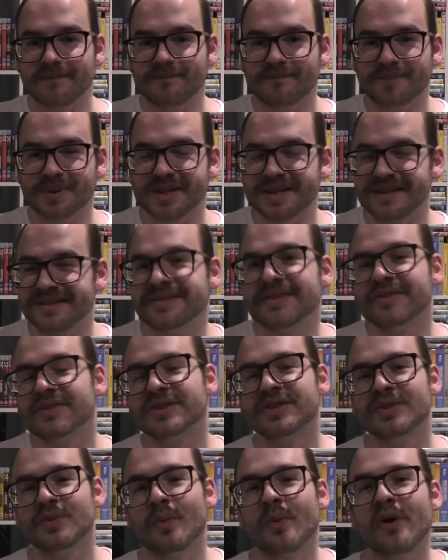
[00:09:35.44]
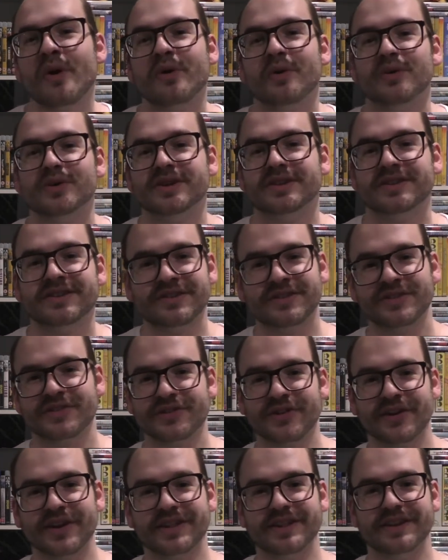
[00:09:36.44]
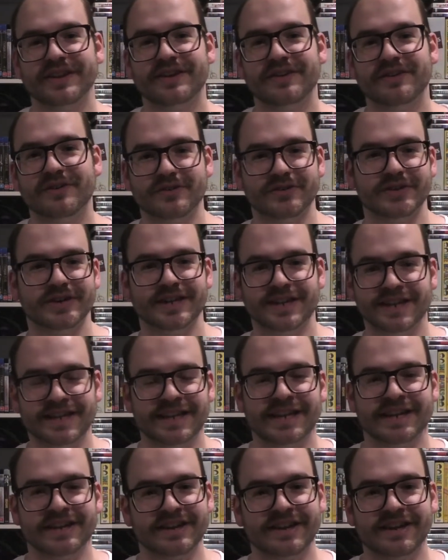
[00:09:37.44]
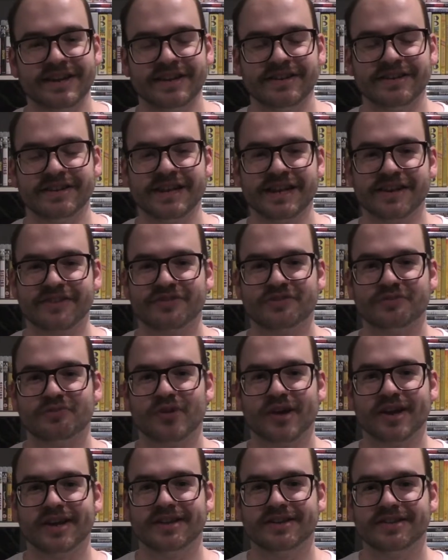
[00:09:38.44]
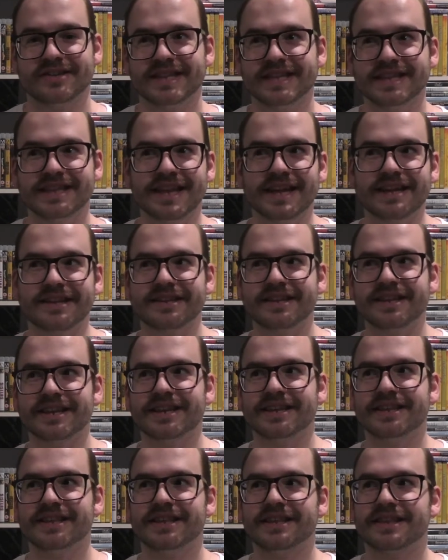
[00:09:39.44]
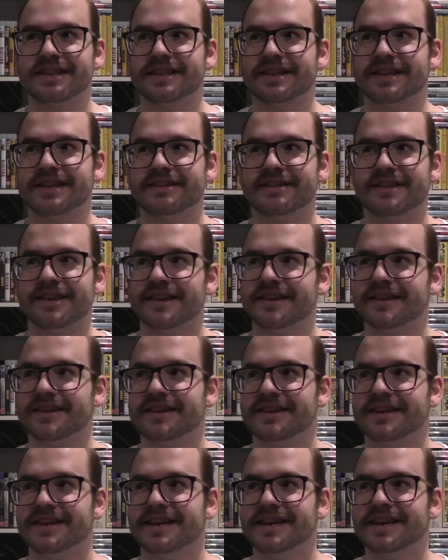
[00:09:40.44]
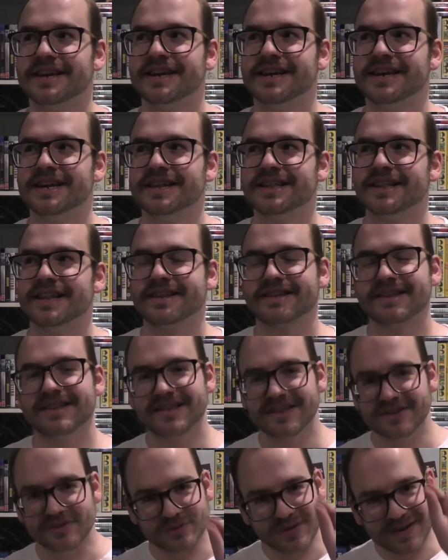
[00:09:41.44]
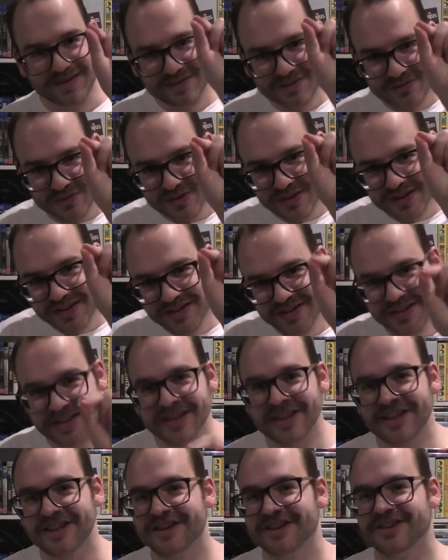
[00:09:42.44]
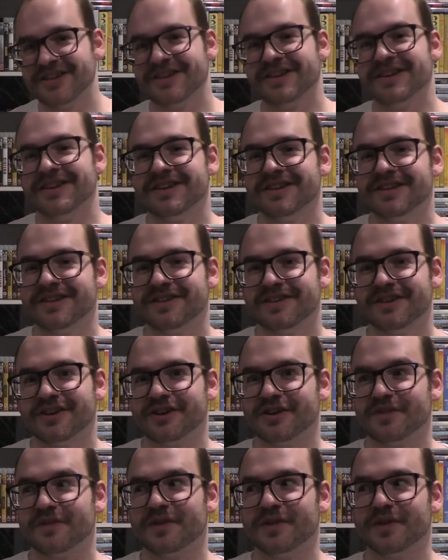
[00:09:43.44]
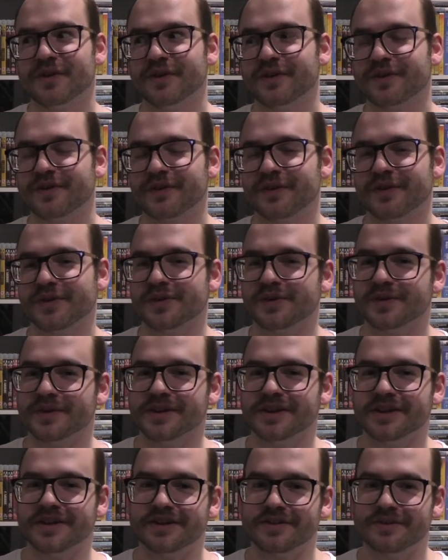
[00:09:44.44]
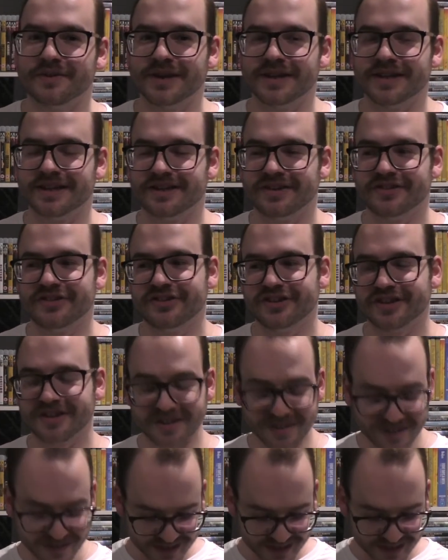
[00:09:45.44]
but it's not in the world, it's in Australia, or in the international brackets. That's like that's the little asterisks that you gotta follow through when you're reading this shit.